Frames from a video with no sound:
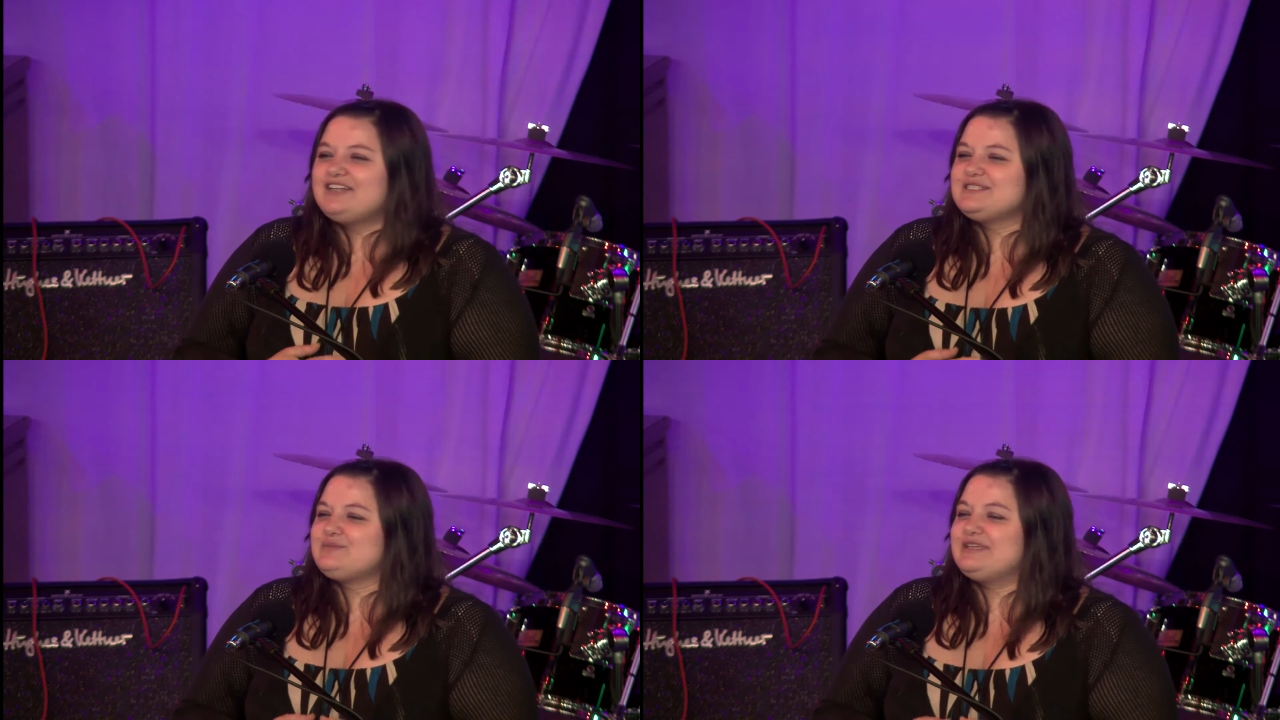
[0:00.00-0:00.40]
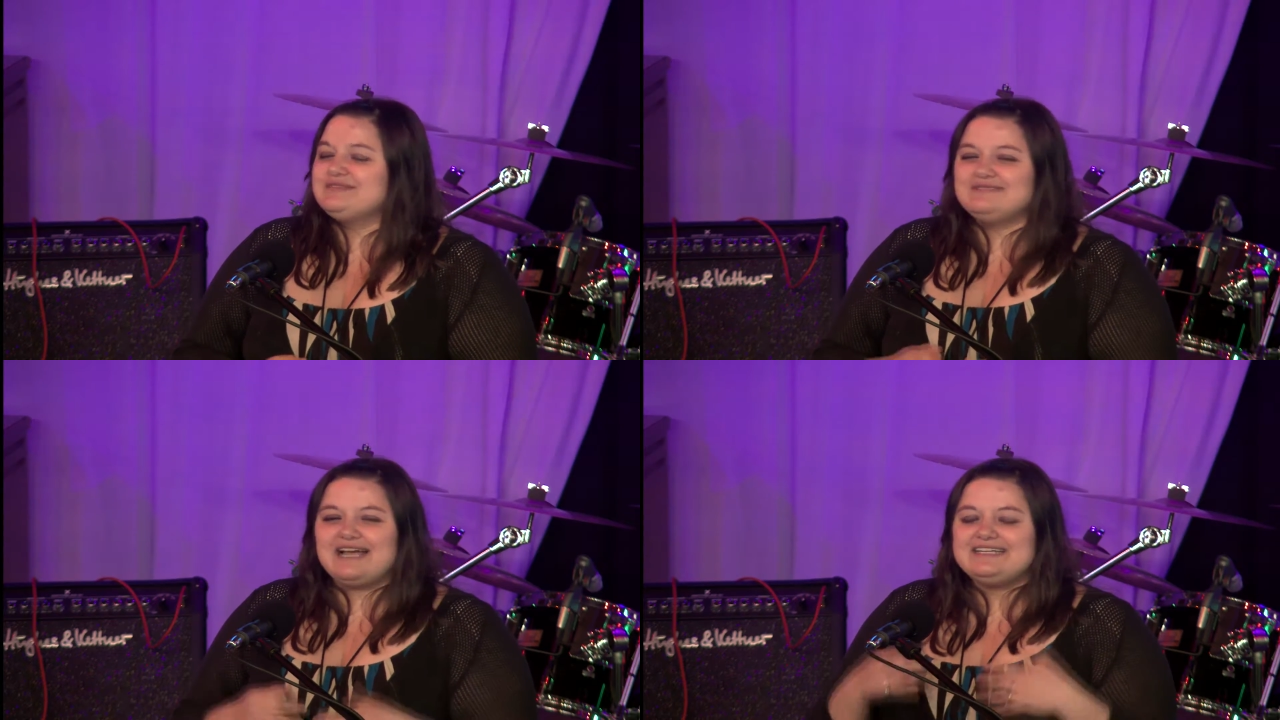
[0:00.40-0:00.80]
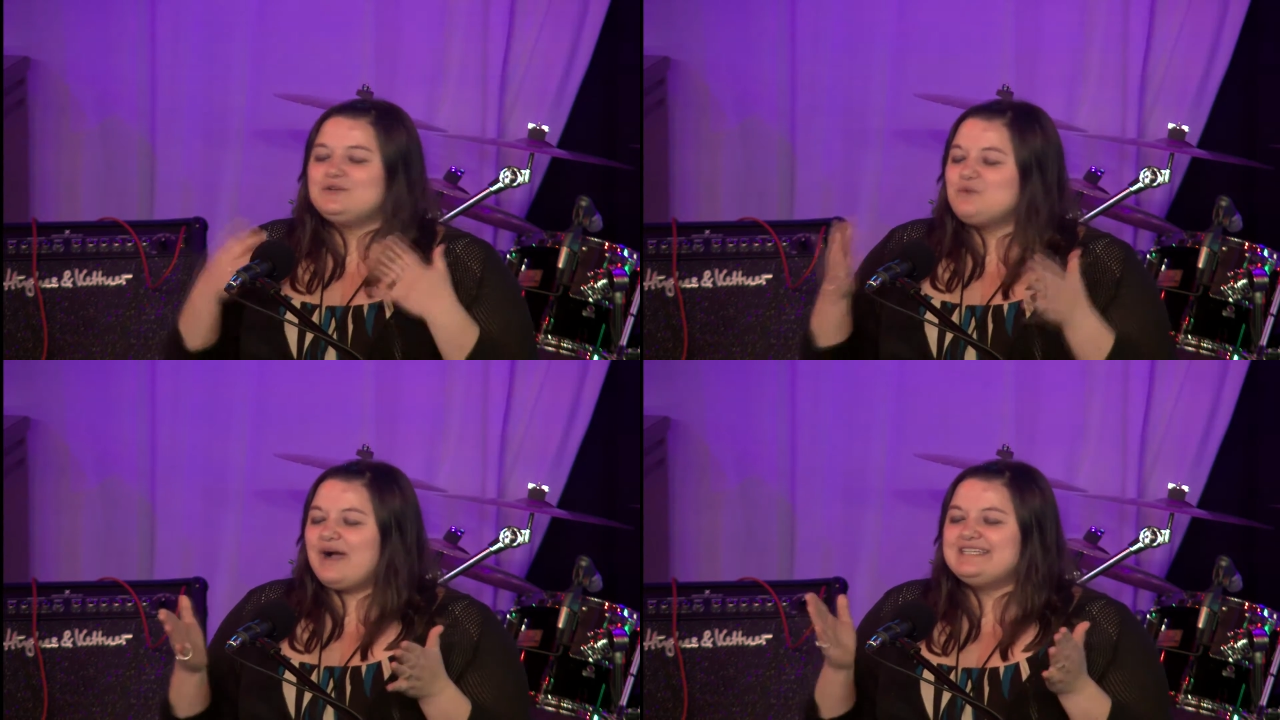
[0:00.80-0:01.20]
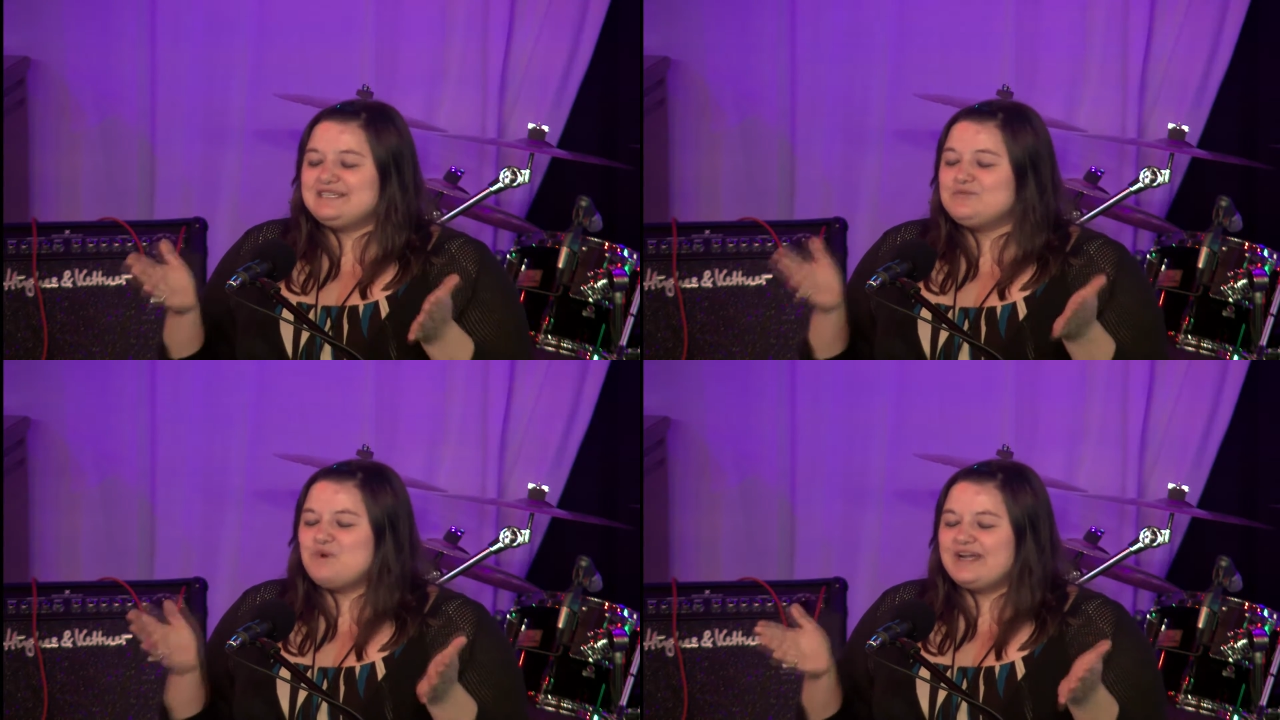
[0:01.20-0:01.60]

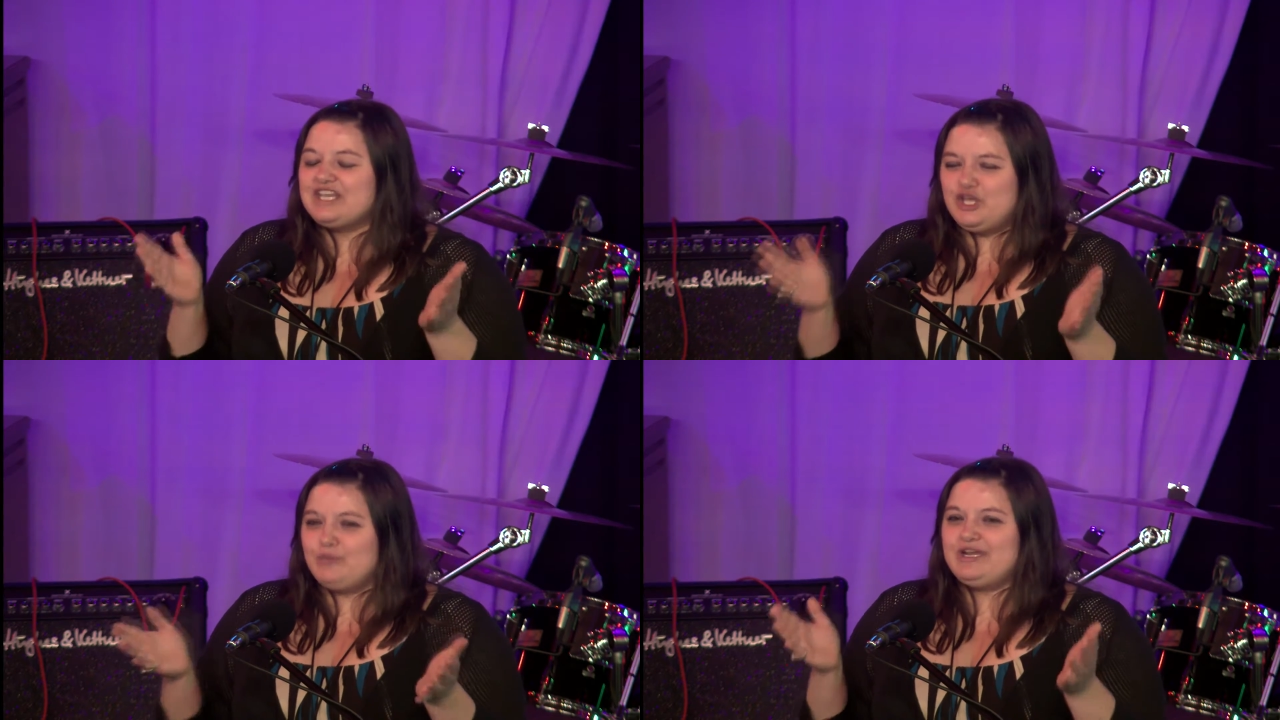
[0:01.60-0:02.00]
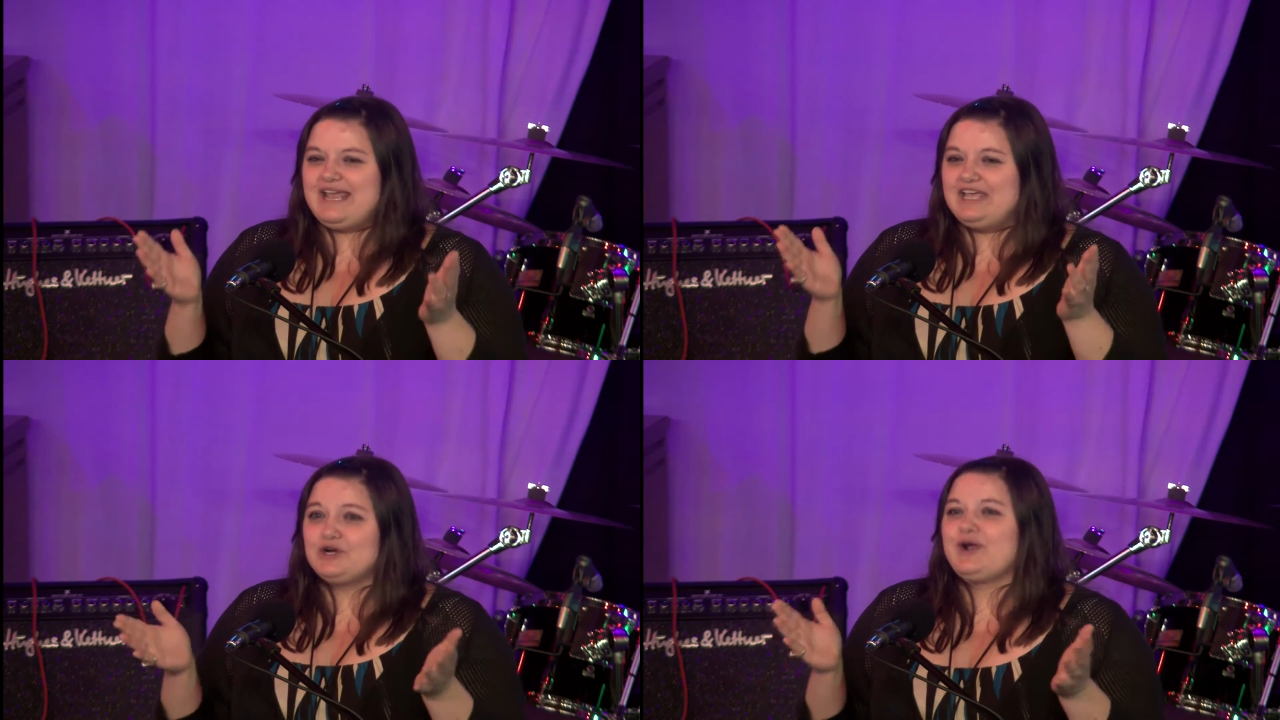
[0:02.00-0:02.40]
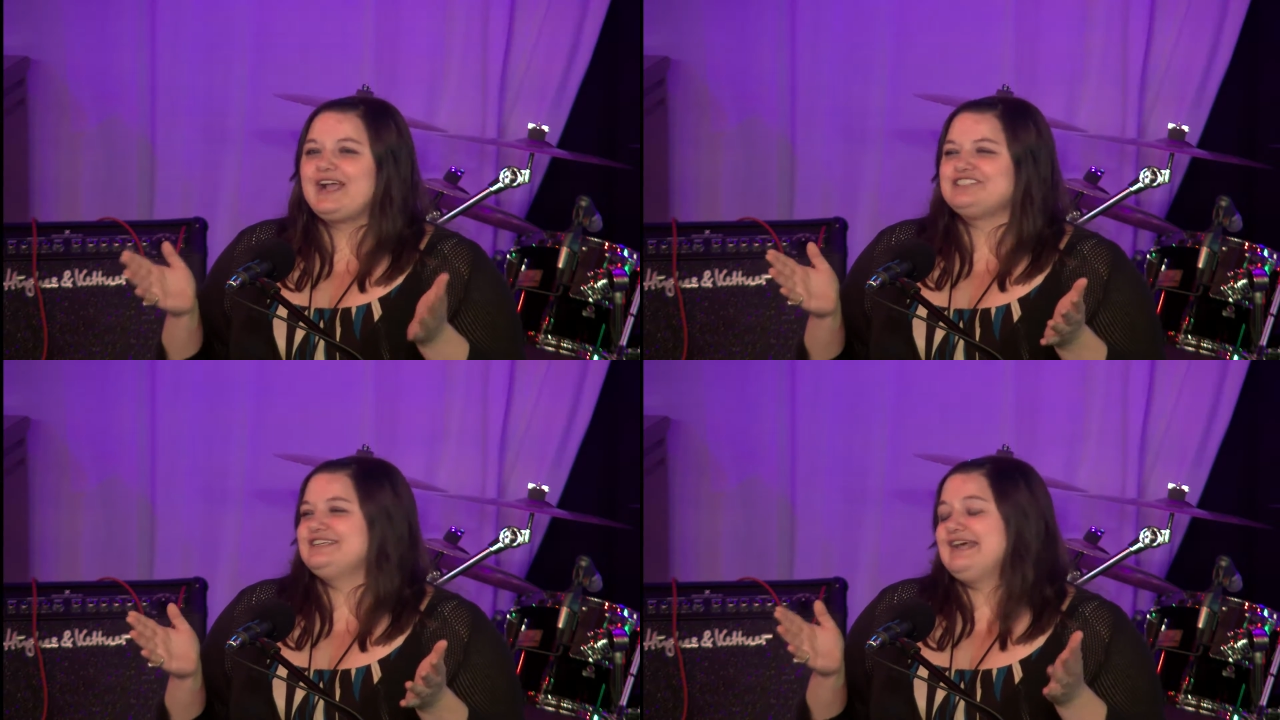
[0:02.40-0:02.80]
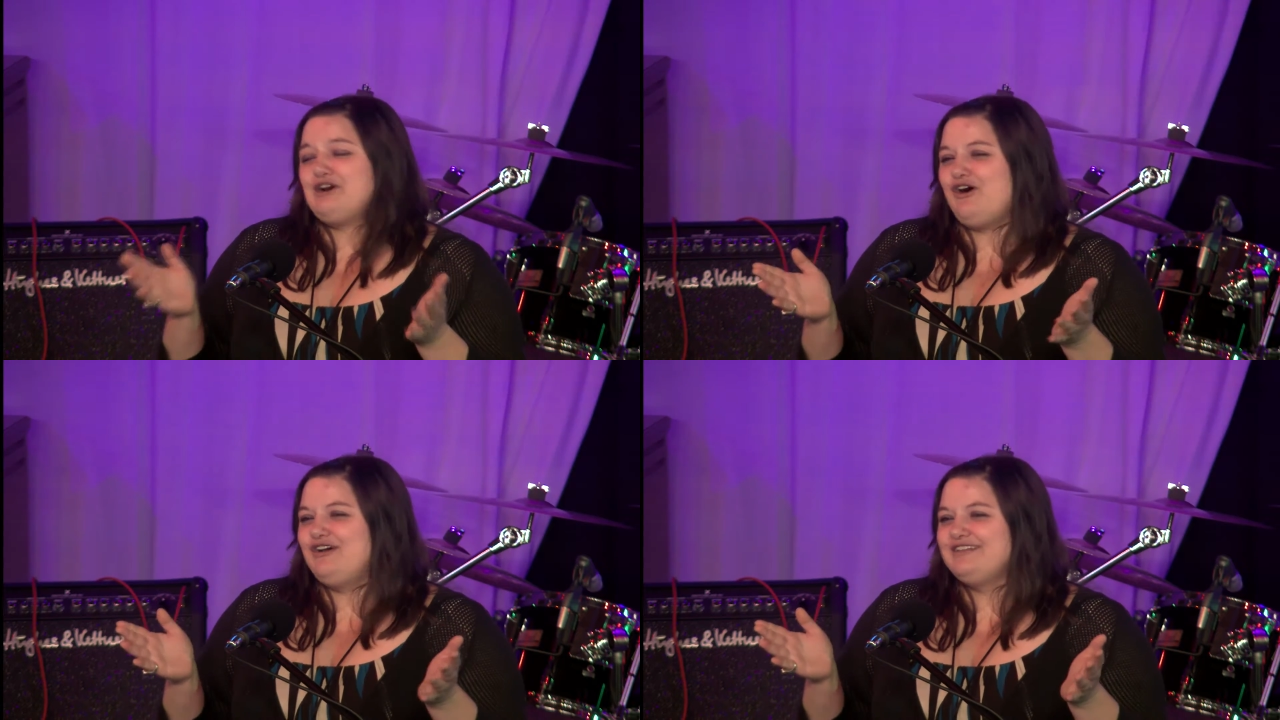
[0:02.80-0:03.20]
didn't want human interaction at all.